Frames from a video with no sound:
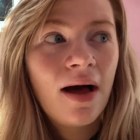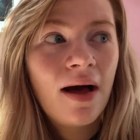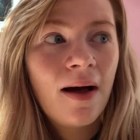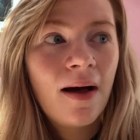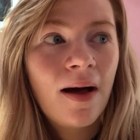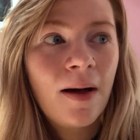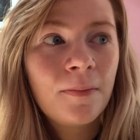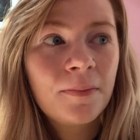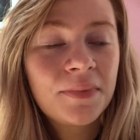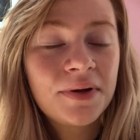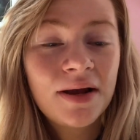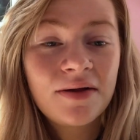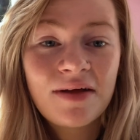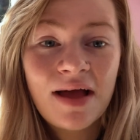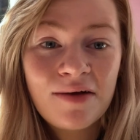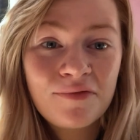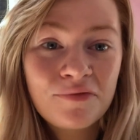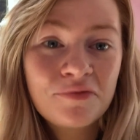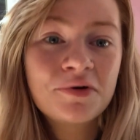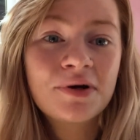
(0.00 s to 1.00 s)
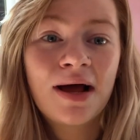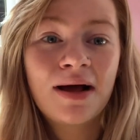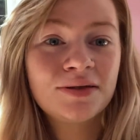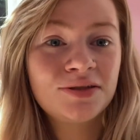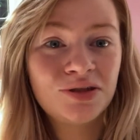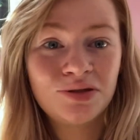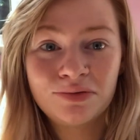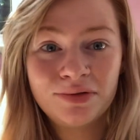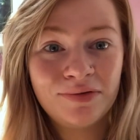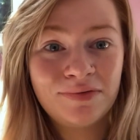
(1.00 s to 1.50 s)
Everyone else
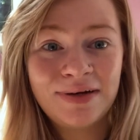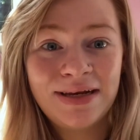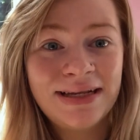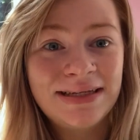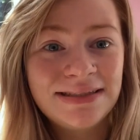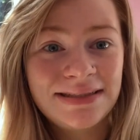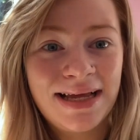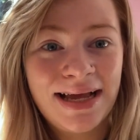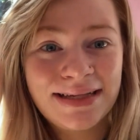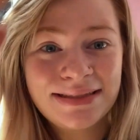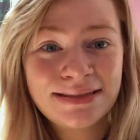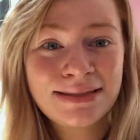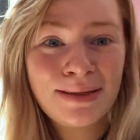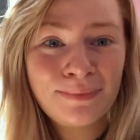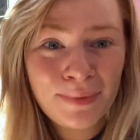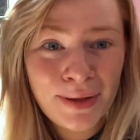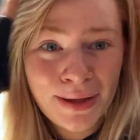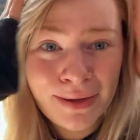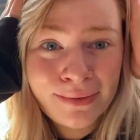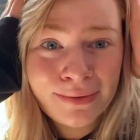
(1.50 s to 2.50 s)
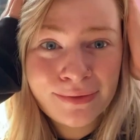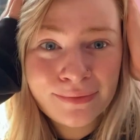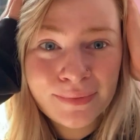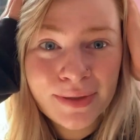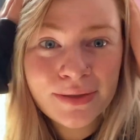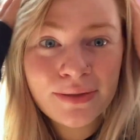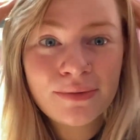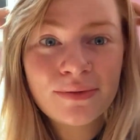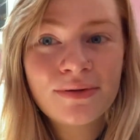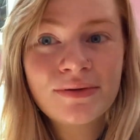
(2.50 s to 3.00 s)
has already released theirs, and I'm like, oh
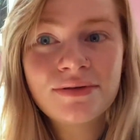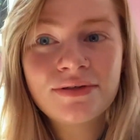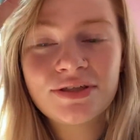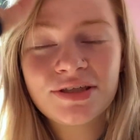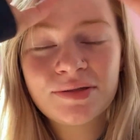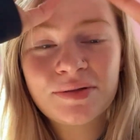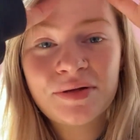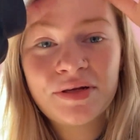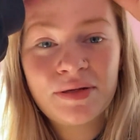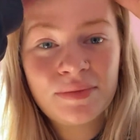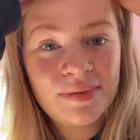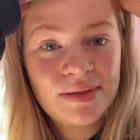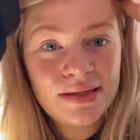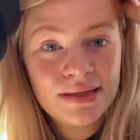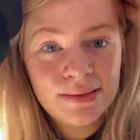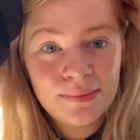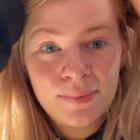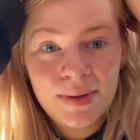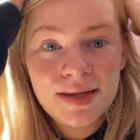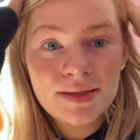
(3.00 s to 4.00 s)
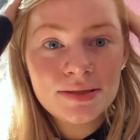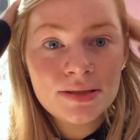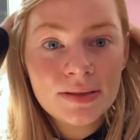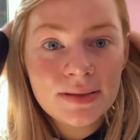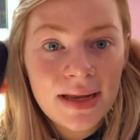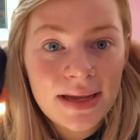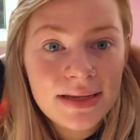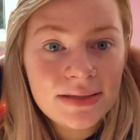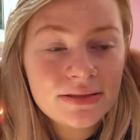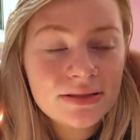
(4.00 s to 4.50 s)
my gosh, I'm gonna be way too
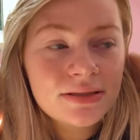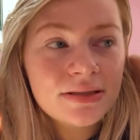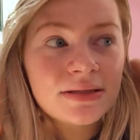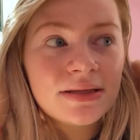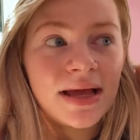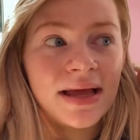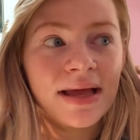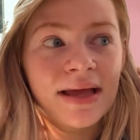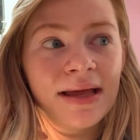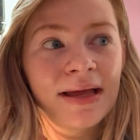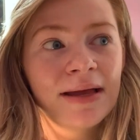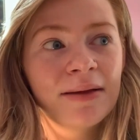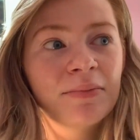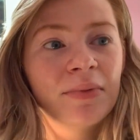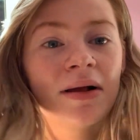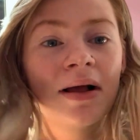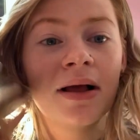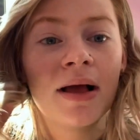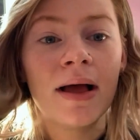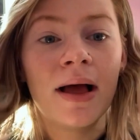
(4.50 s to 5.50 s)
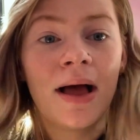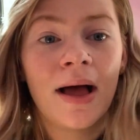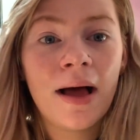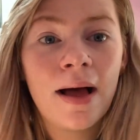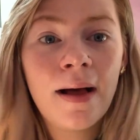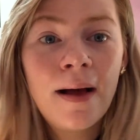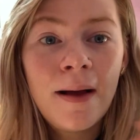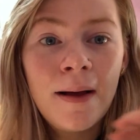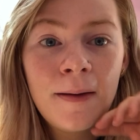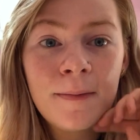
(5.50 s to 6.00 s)
late to the game.
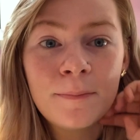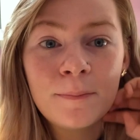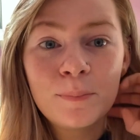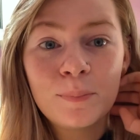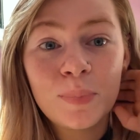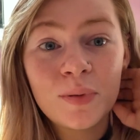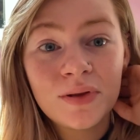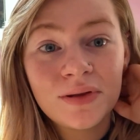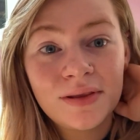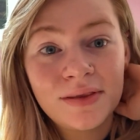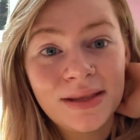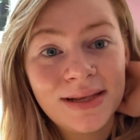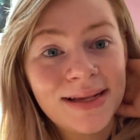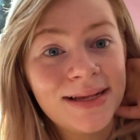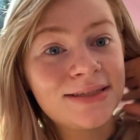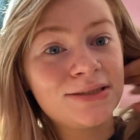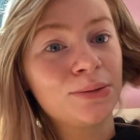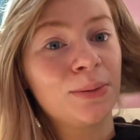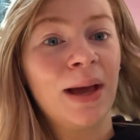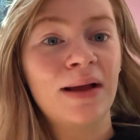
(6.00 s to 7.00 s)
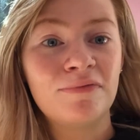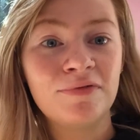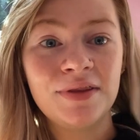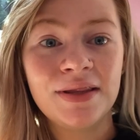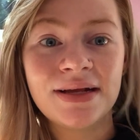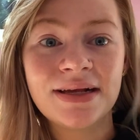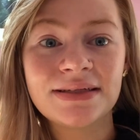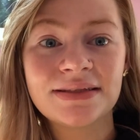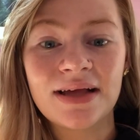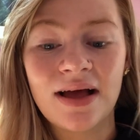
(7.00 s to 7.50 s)
But the thing is, not
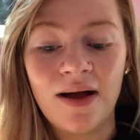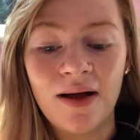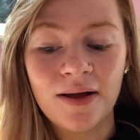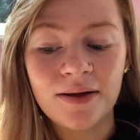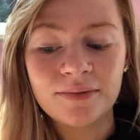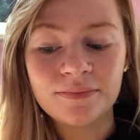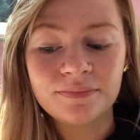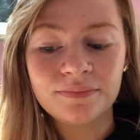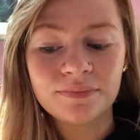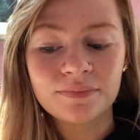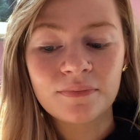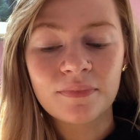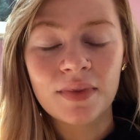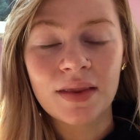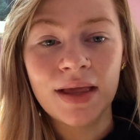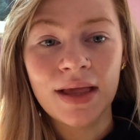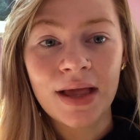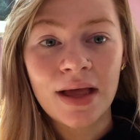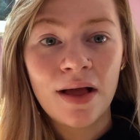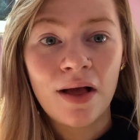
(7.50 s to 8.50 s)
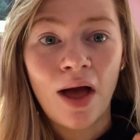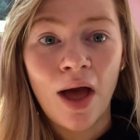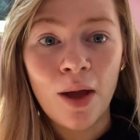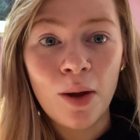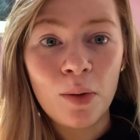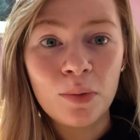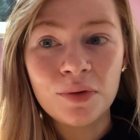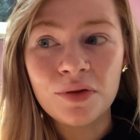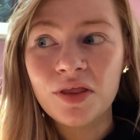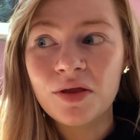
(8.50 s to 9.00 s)
everything has come. I
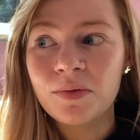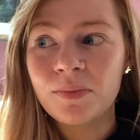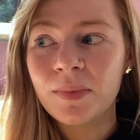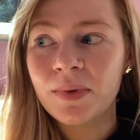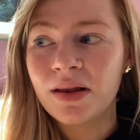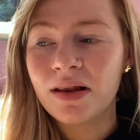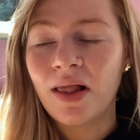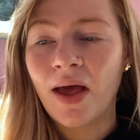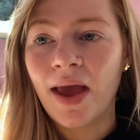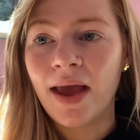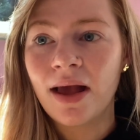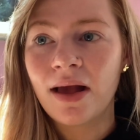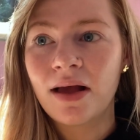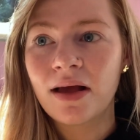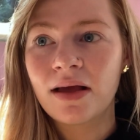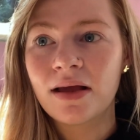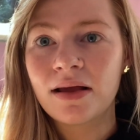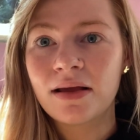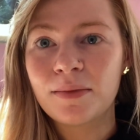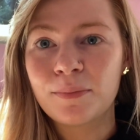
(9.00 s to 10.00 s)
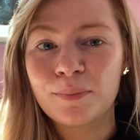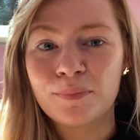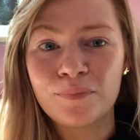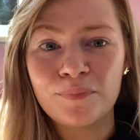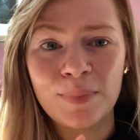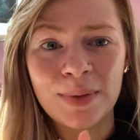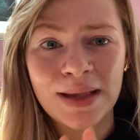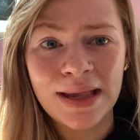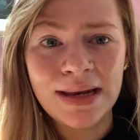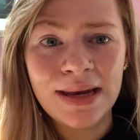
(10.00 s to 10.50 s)
ordered them like
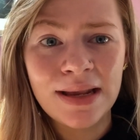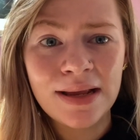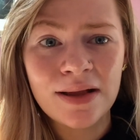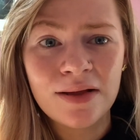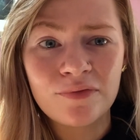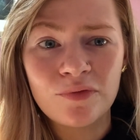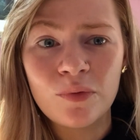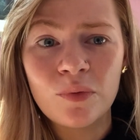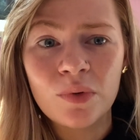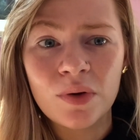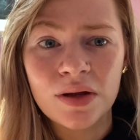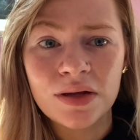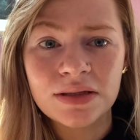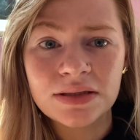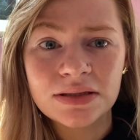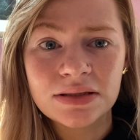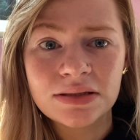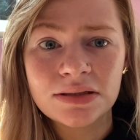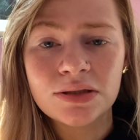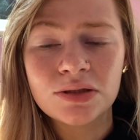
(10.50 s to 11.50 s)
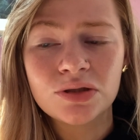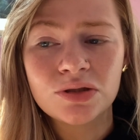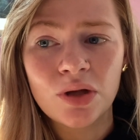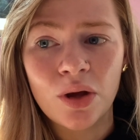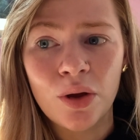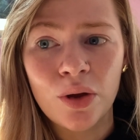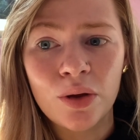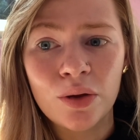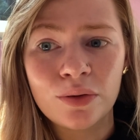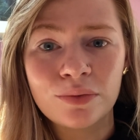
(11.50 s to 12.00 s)
beginning of August,
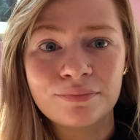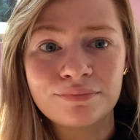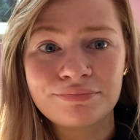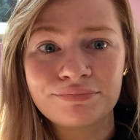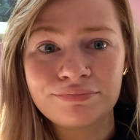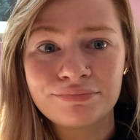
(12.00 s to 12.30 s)
so